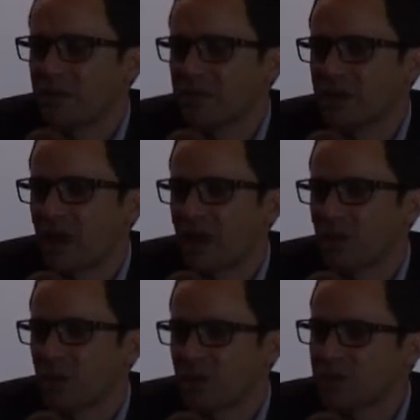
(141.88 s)
the
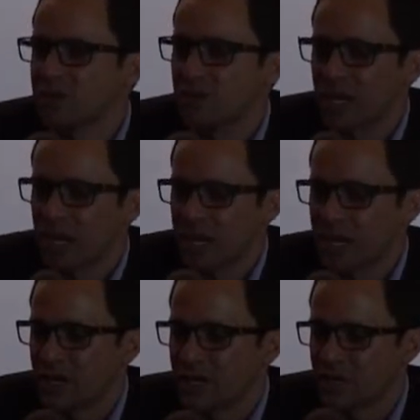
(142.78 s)
Arab world
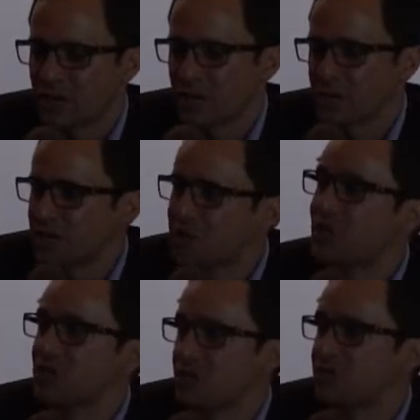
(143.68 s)
is following the
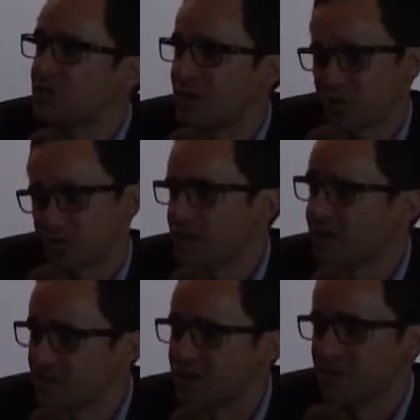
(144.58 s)
trends of the rest of
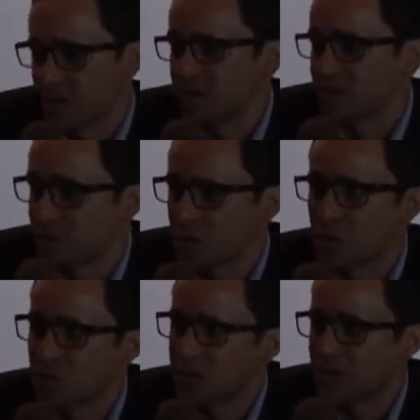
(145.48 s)
the
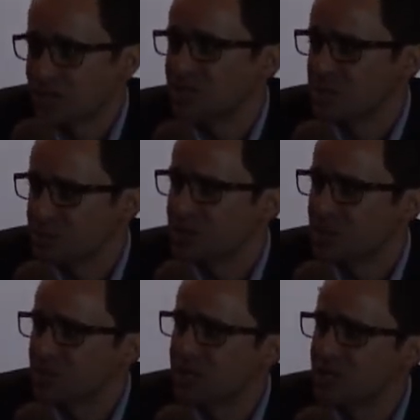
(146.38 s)
world, which around
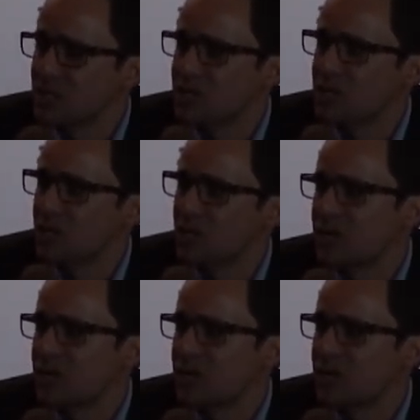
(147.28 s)
60% is